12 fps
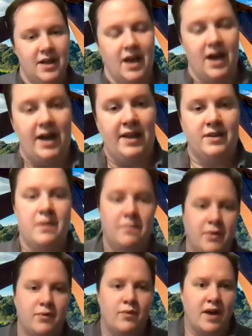
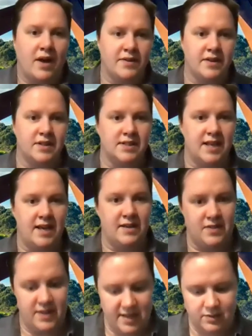But rather than say,
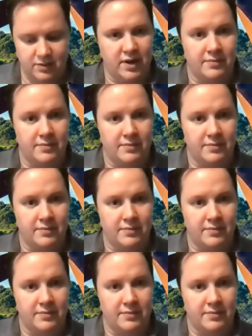these are what I'm